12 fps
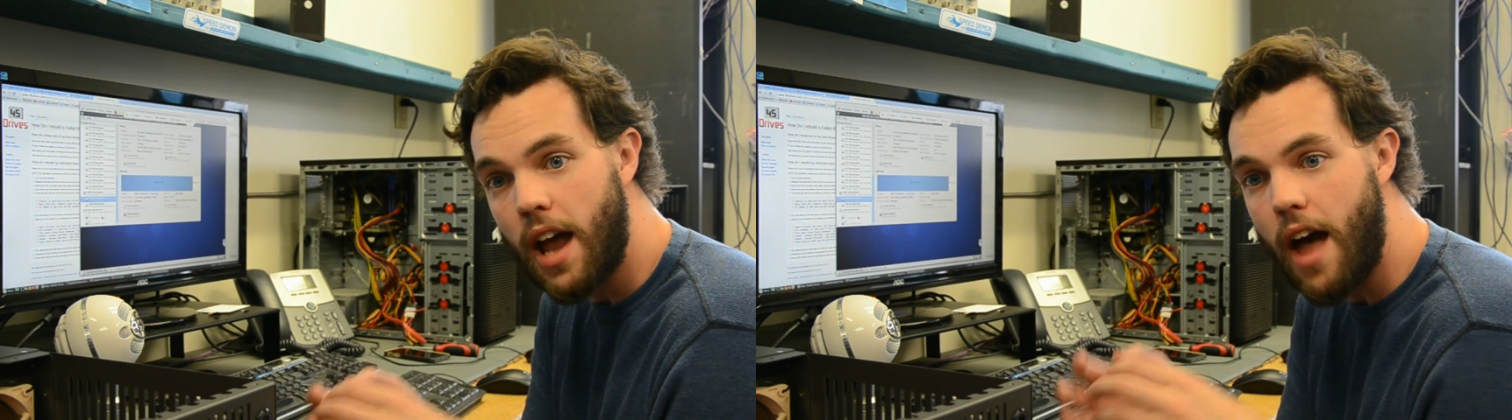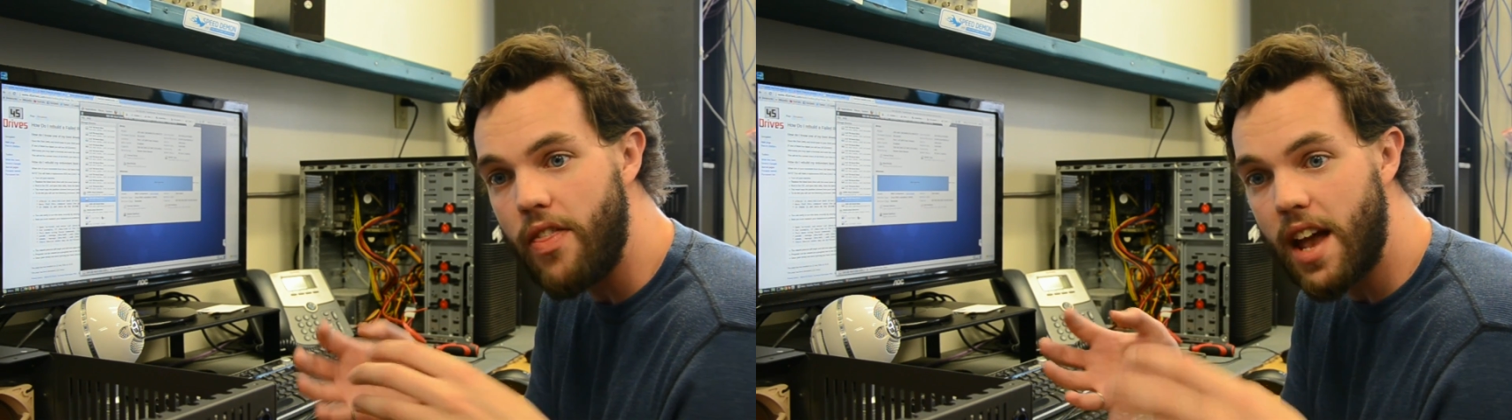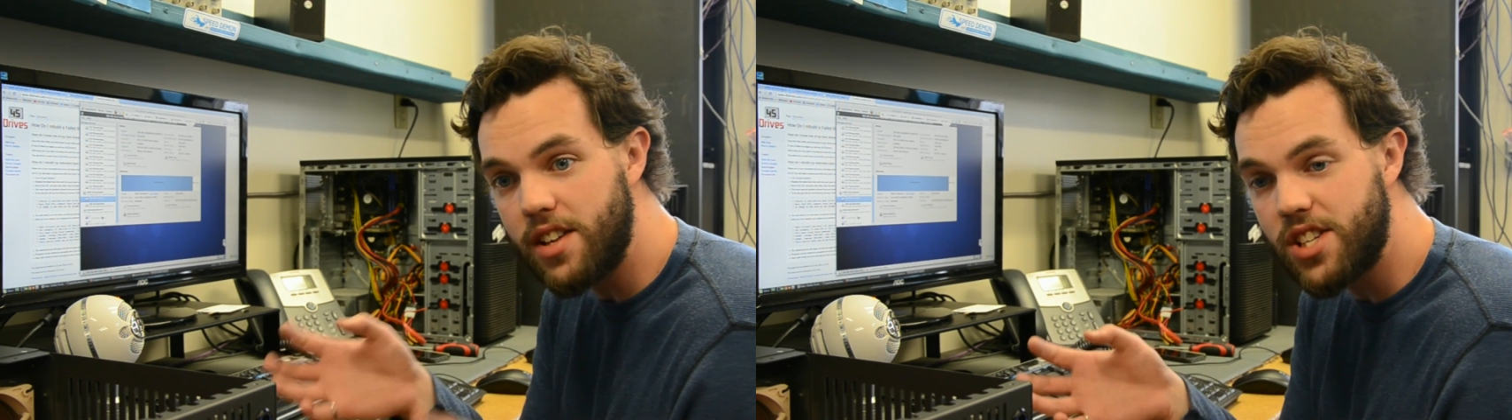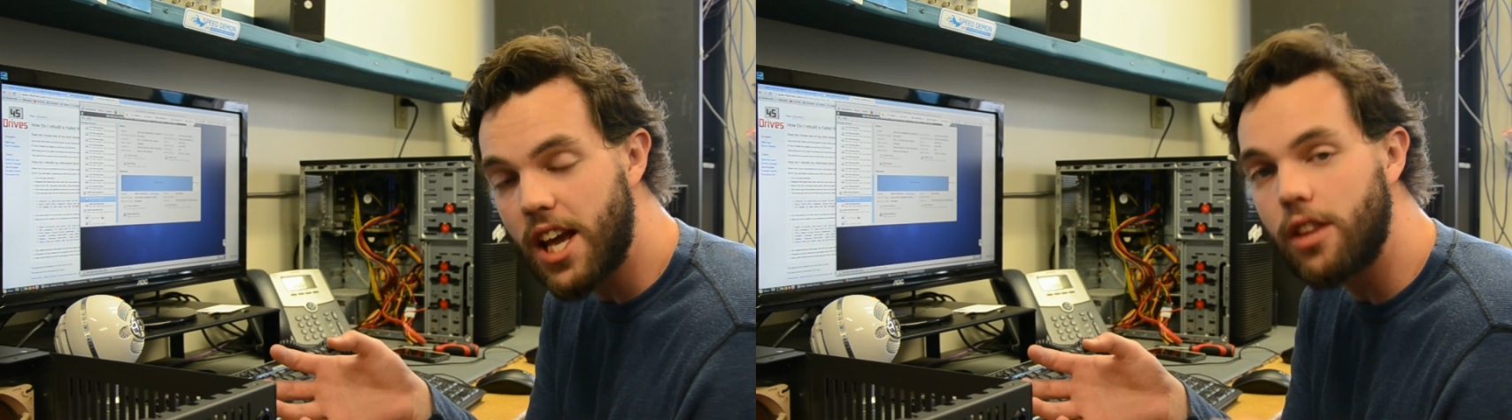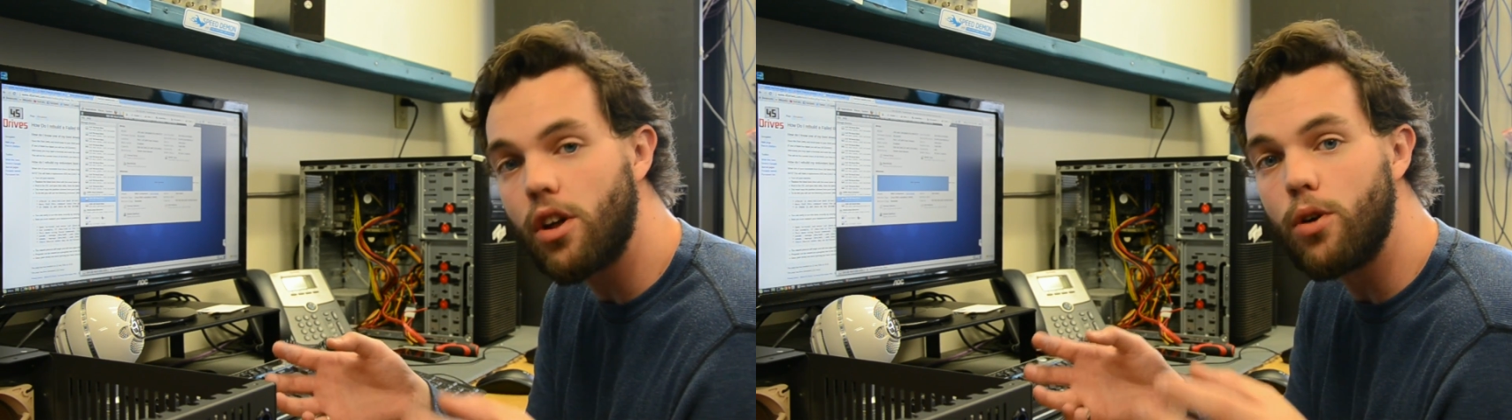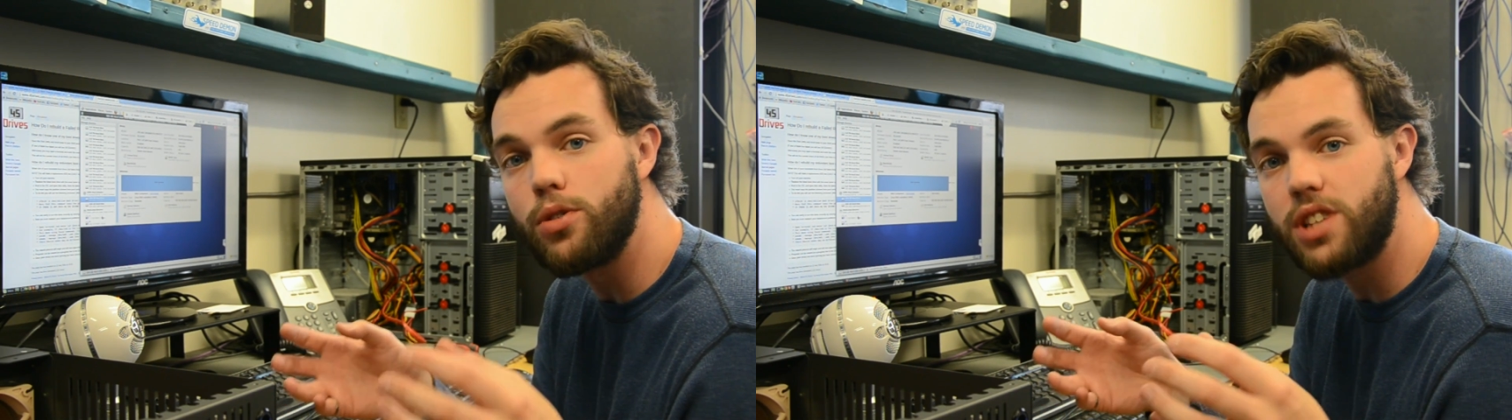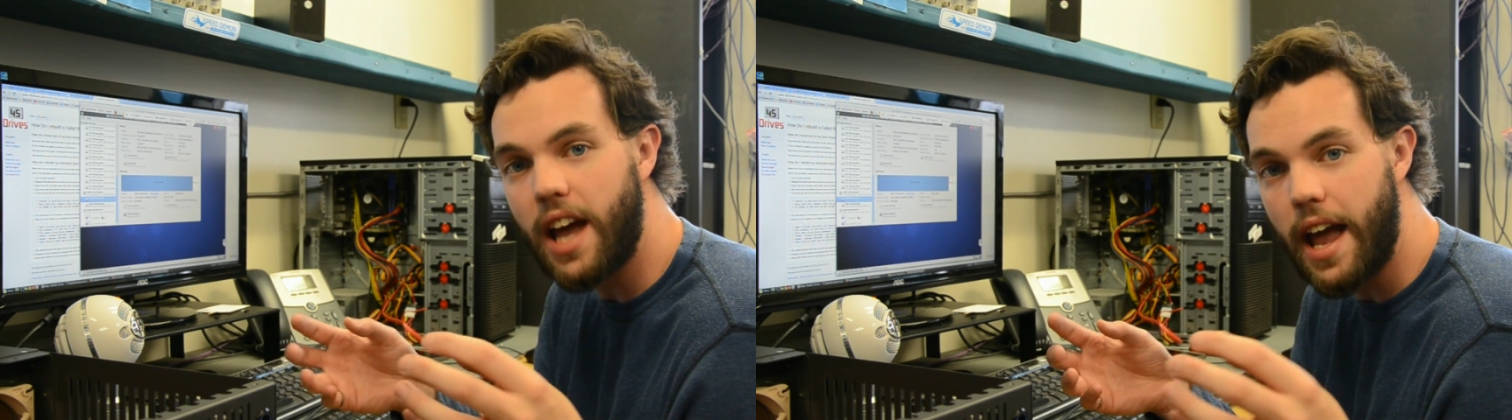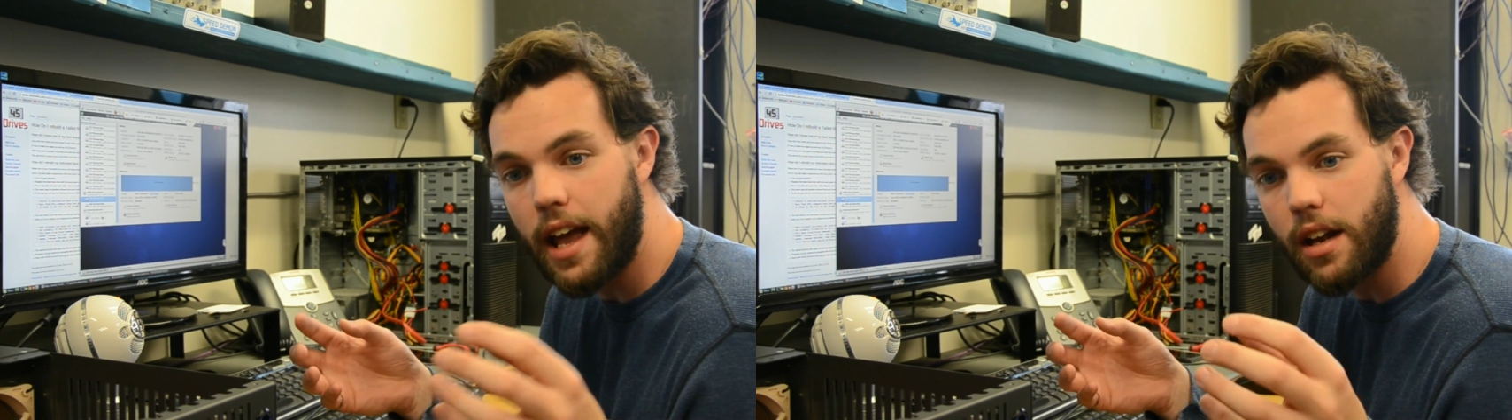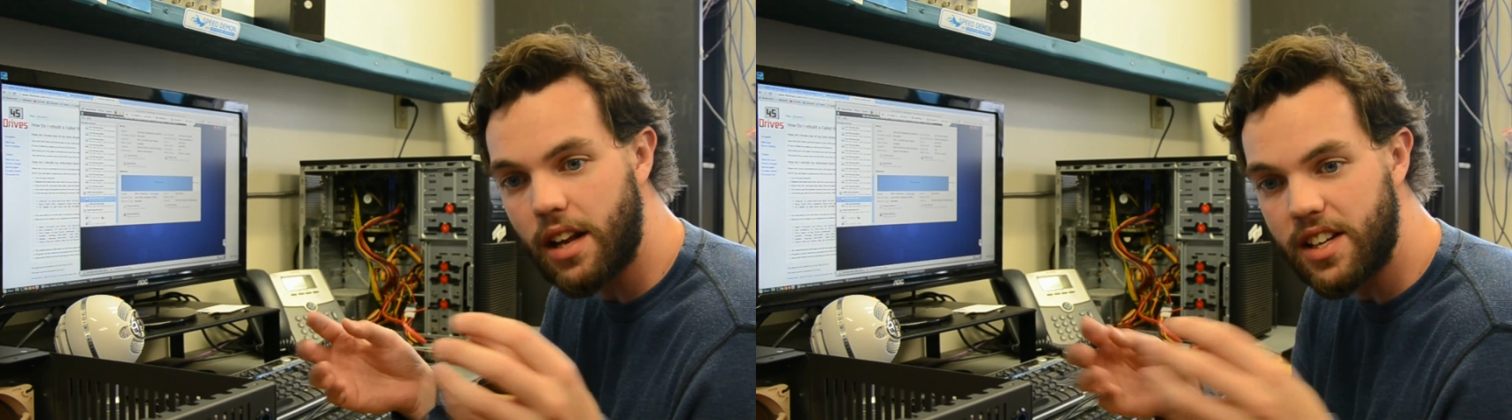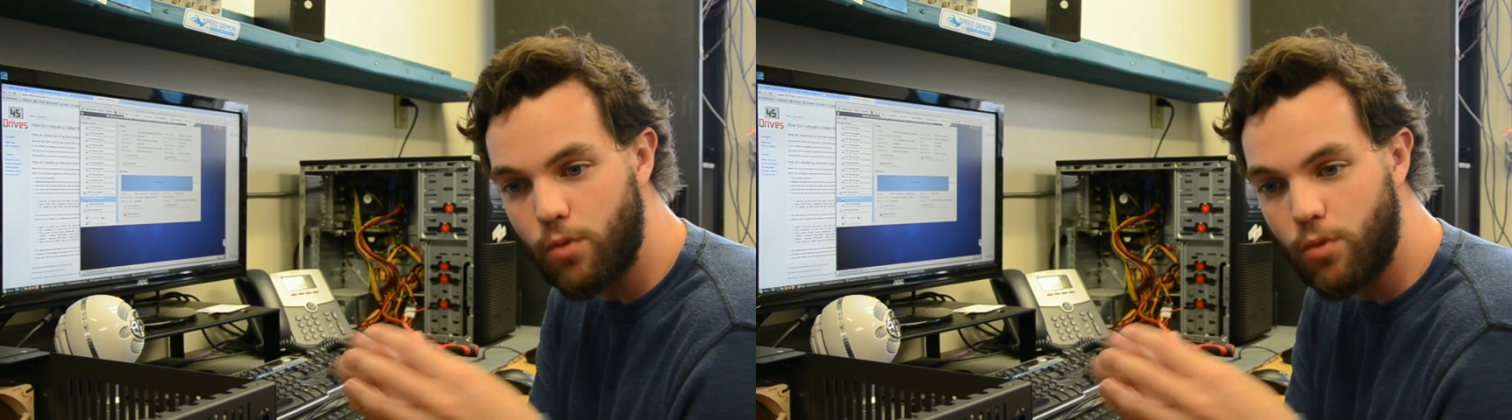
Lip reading: and then take those and